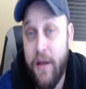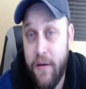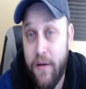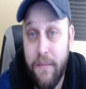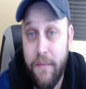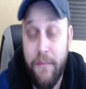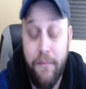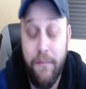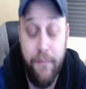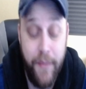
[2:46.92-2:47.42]

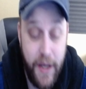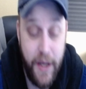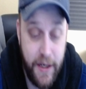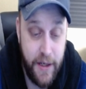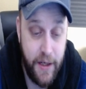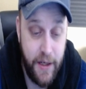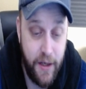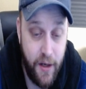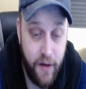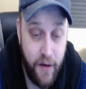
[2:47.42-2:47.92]

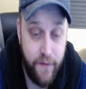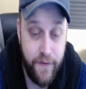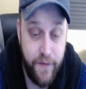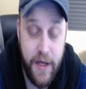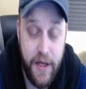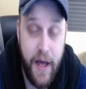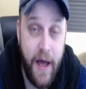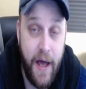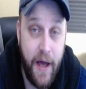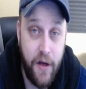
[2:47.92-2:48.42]
Many of
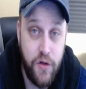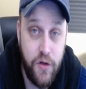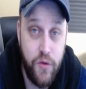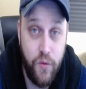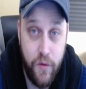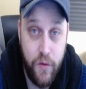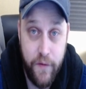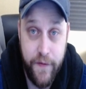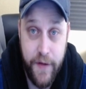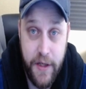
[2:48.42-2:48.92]
the
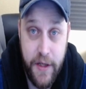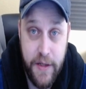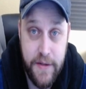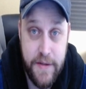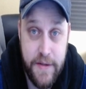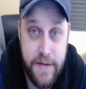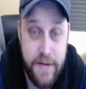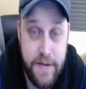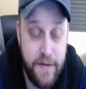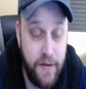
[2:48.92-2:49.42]
actual
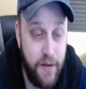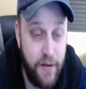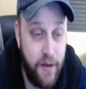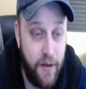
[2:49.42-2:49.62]
feats